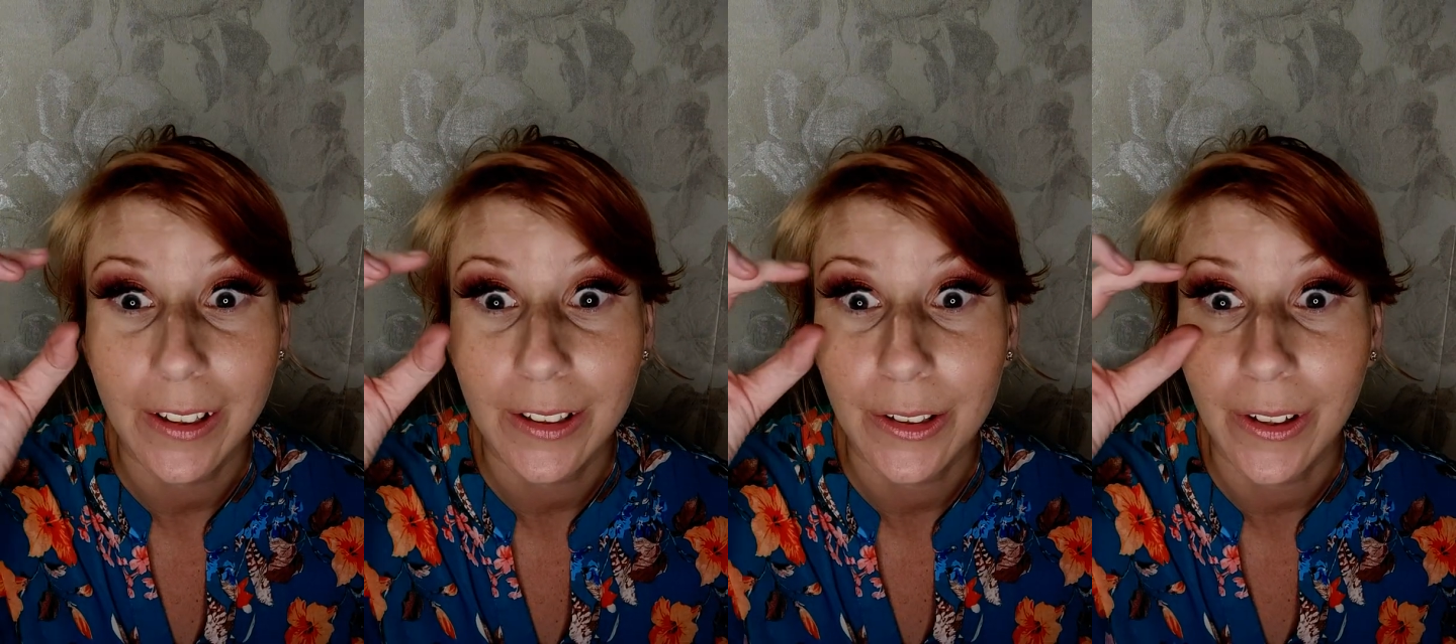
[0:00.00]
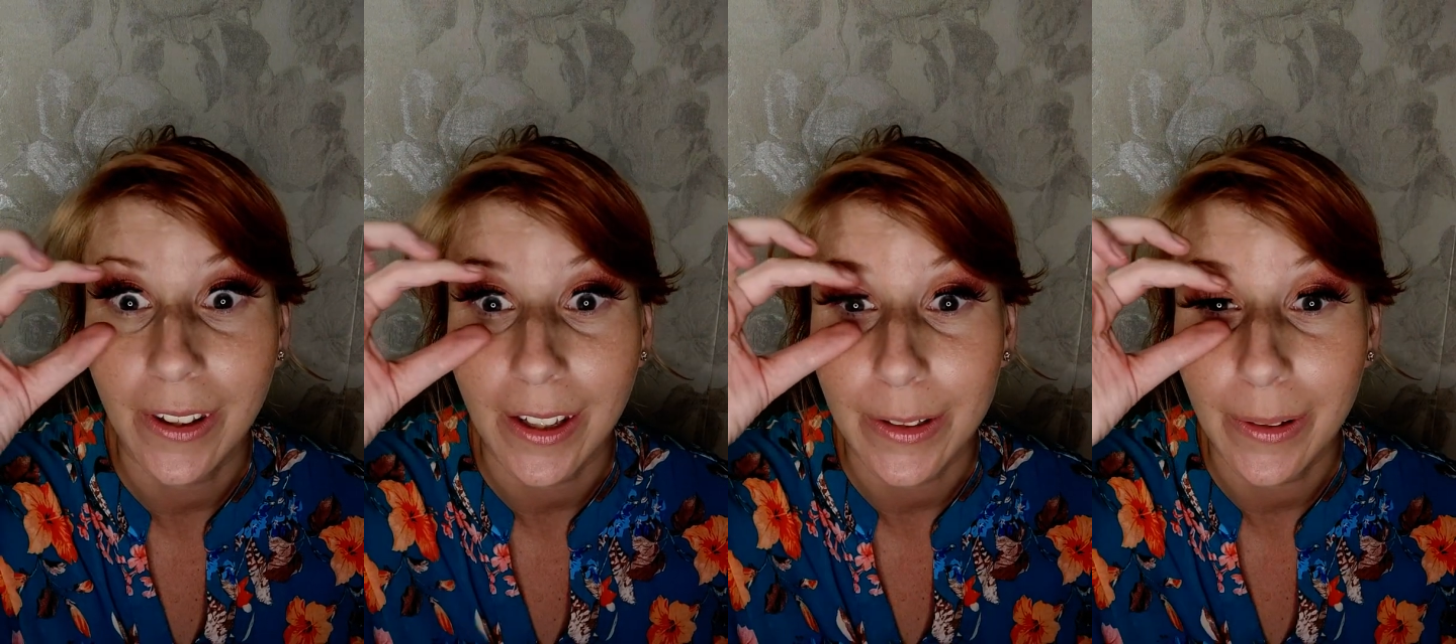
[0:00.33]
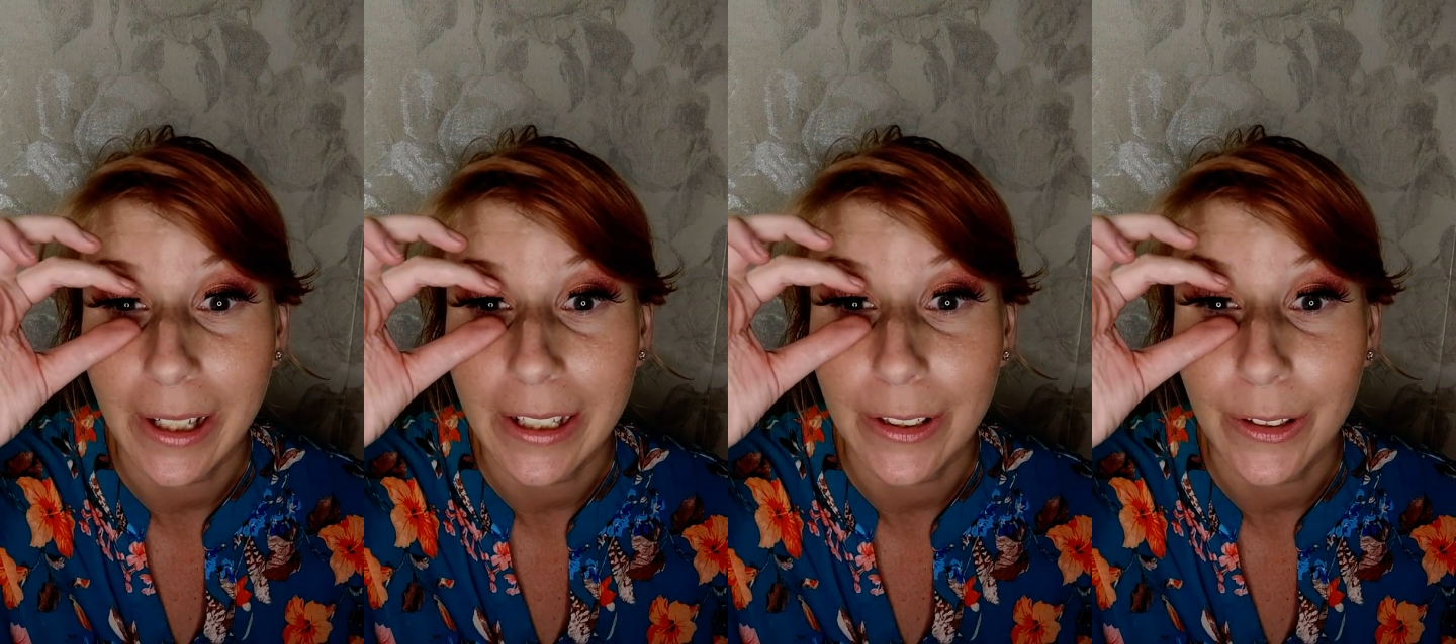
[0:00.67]
so that's
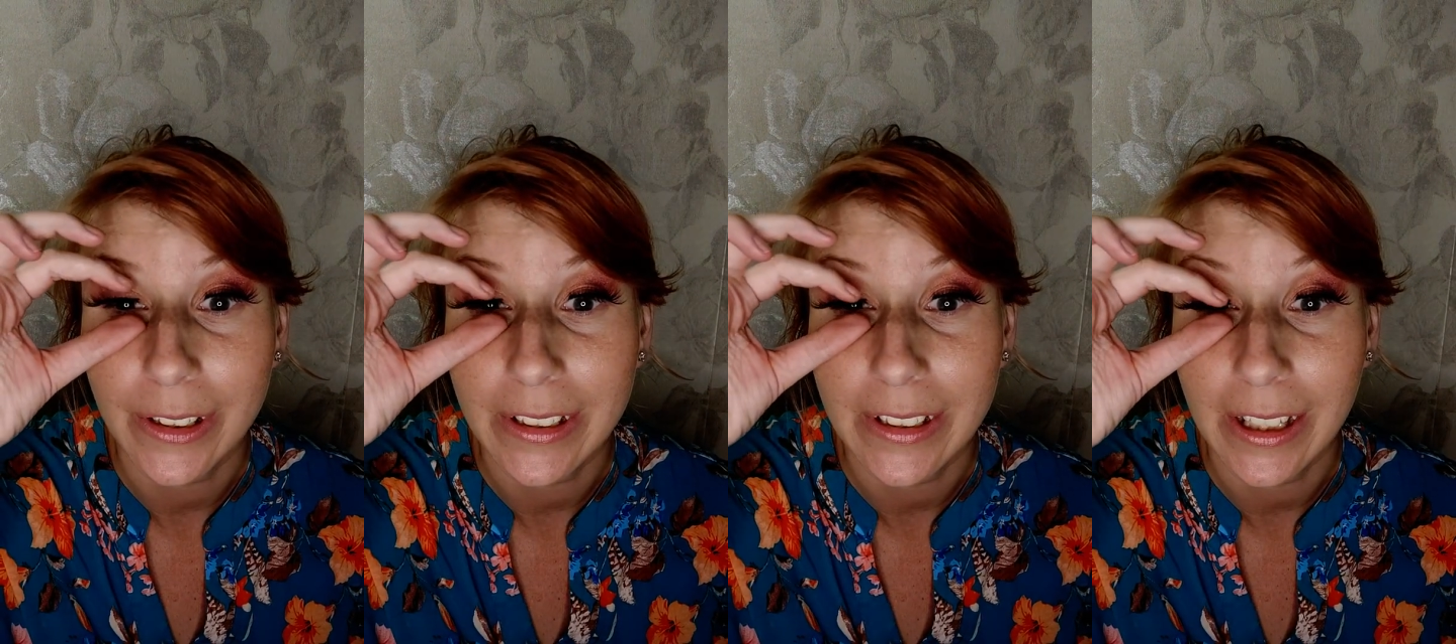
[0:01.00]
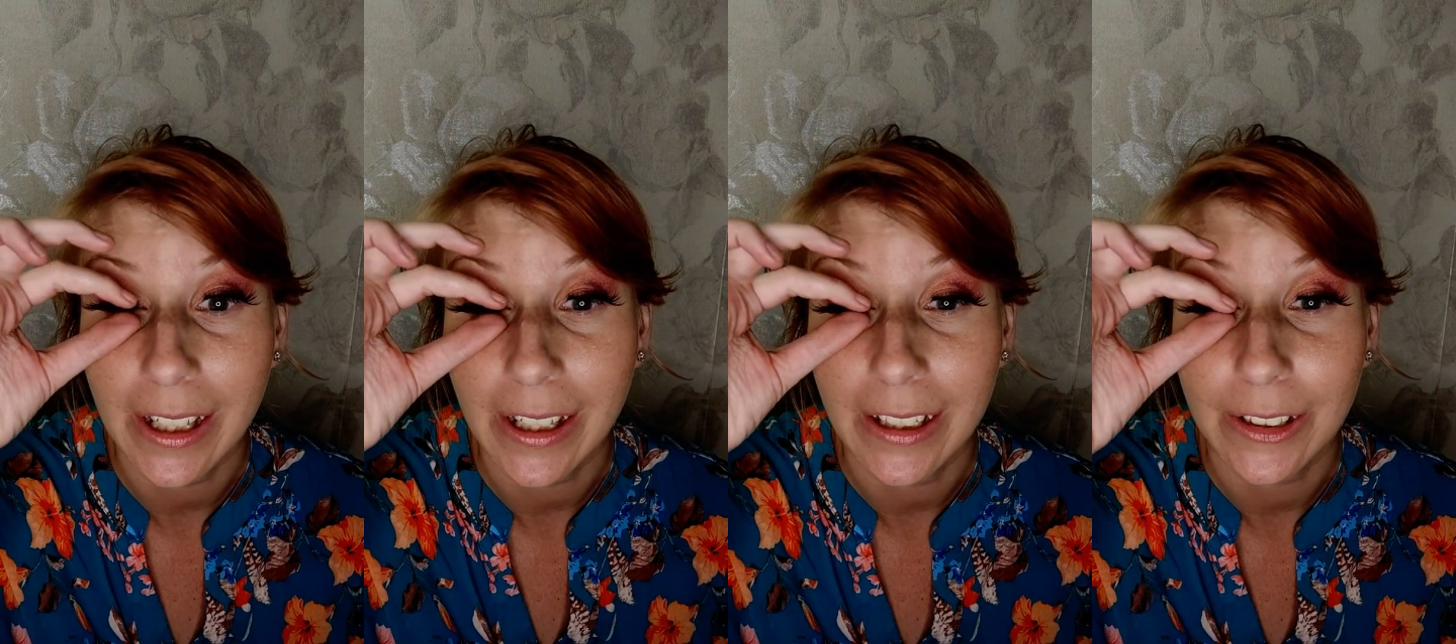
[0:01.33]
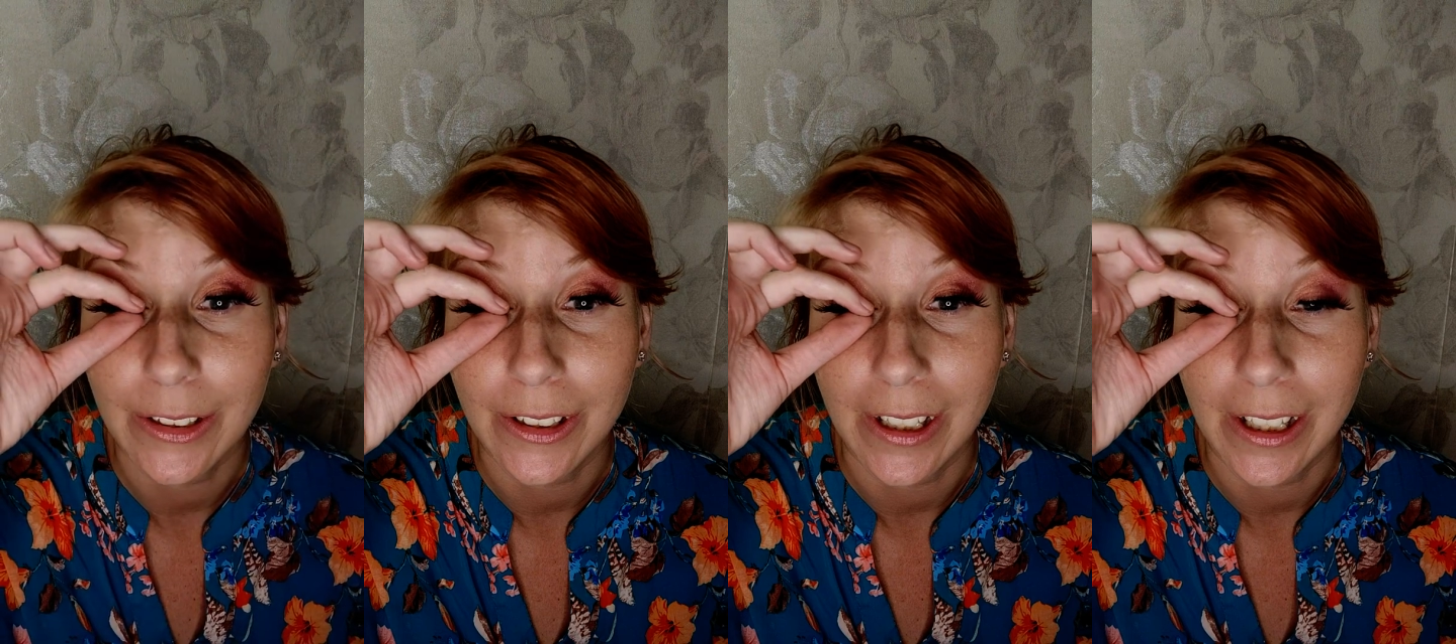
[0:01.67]
why it's not sticking
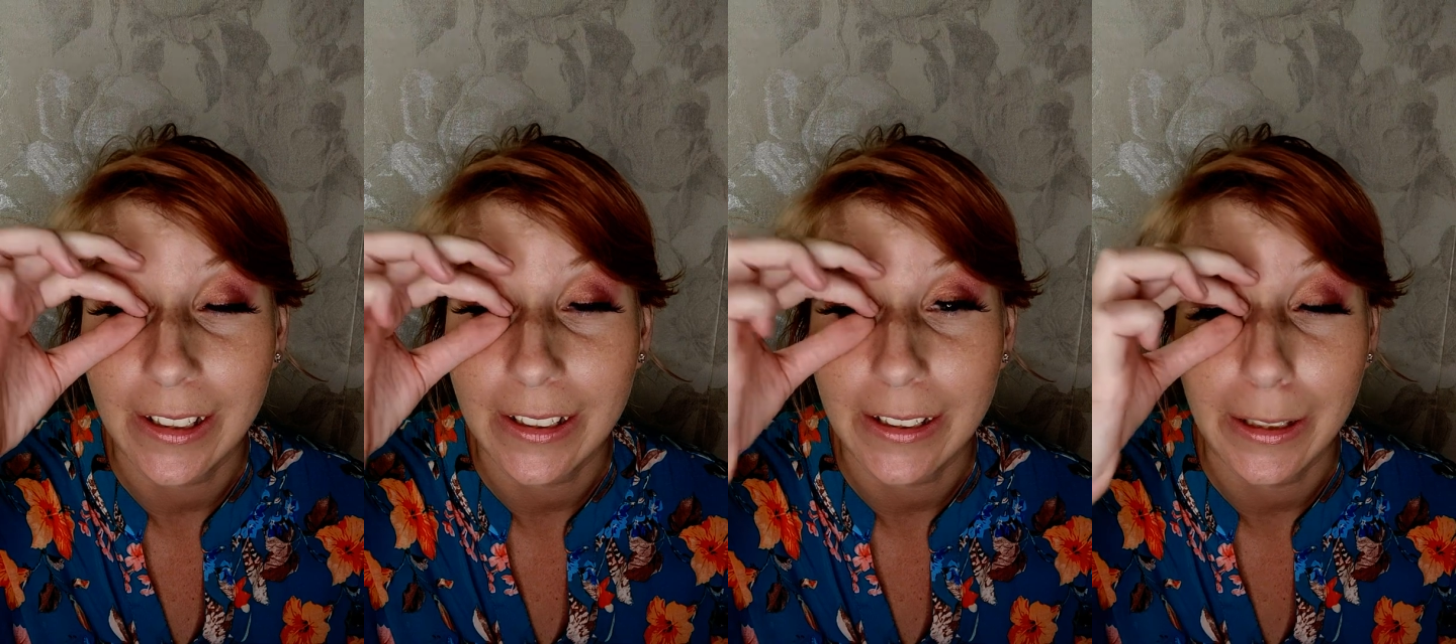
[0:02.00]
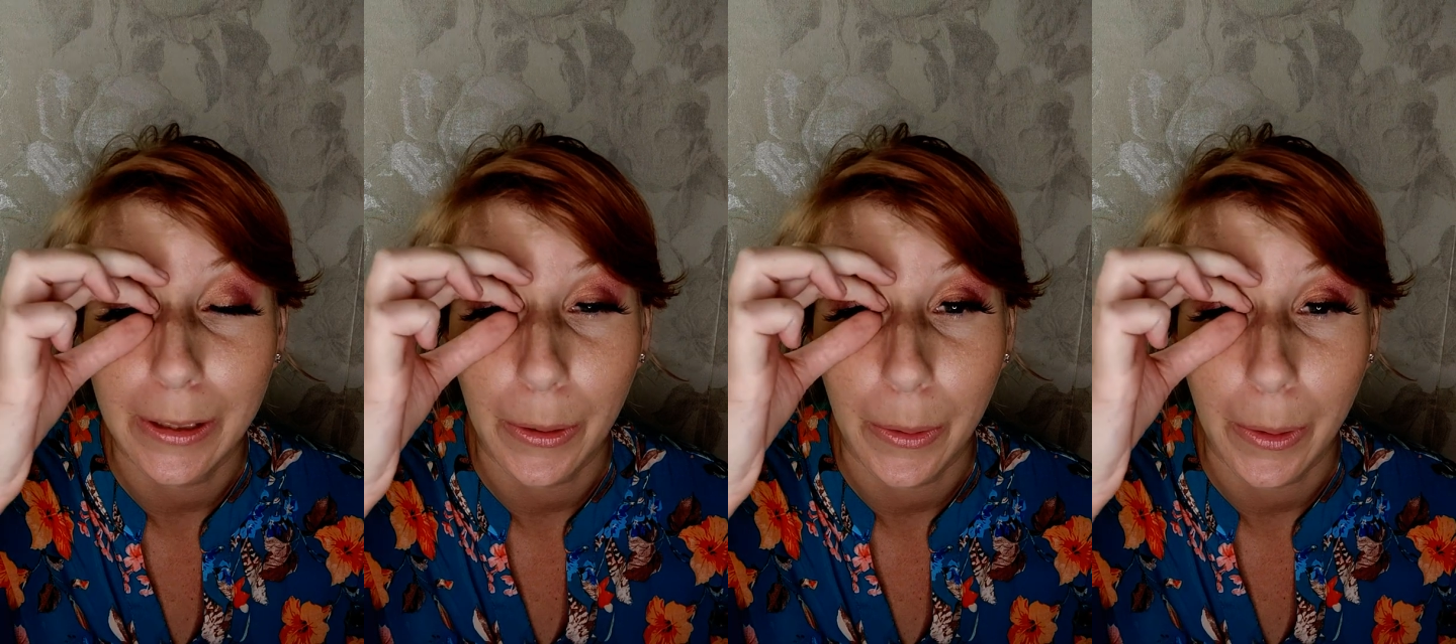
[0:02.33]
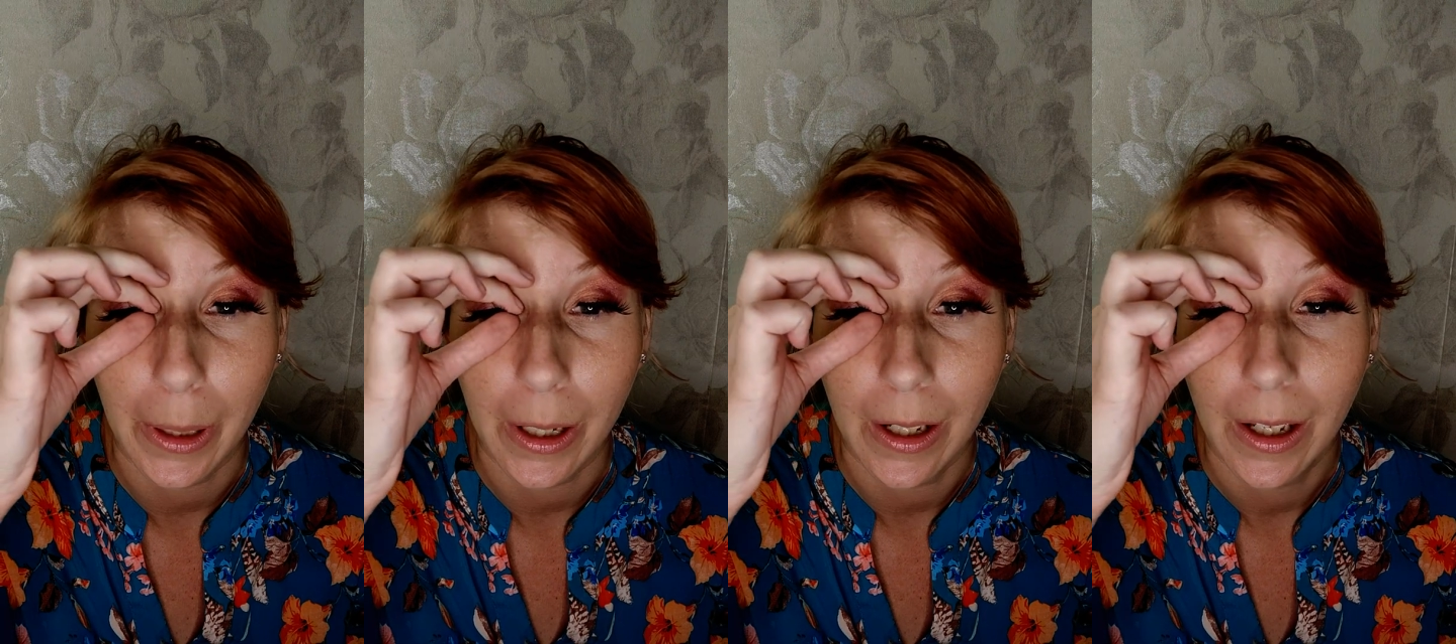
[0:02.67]
so nicely in the
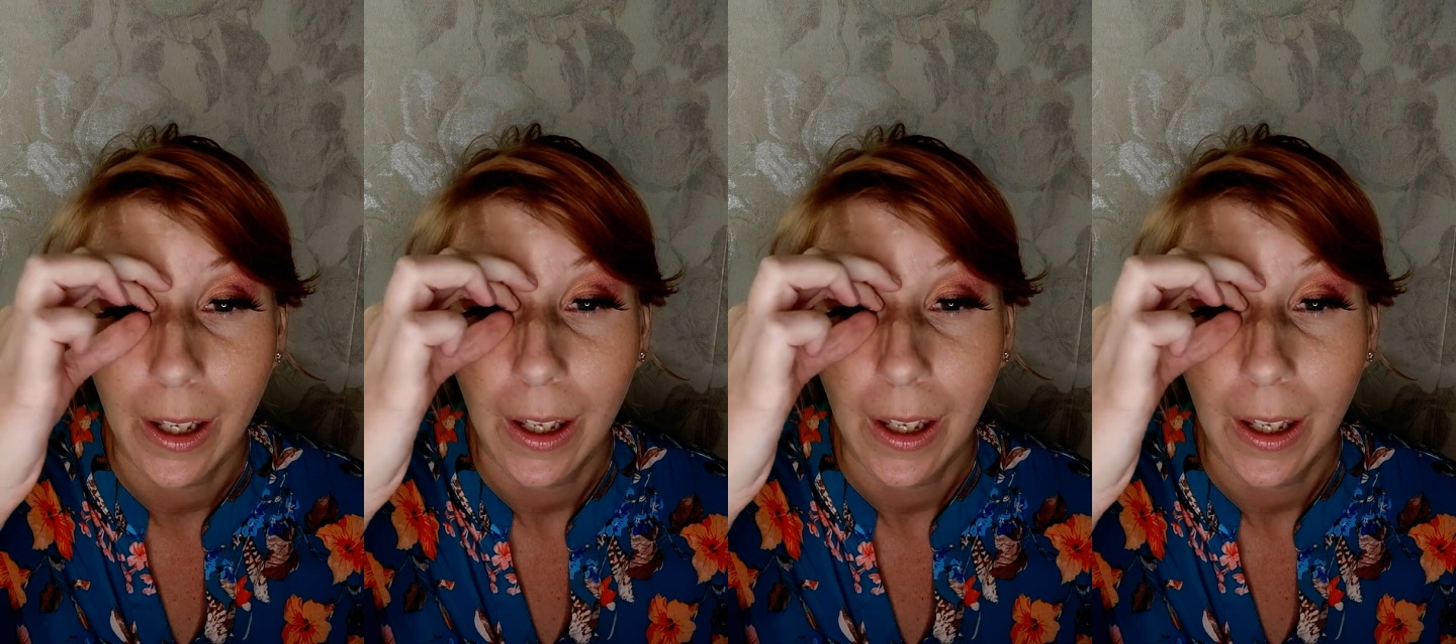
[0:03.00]
corner.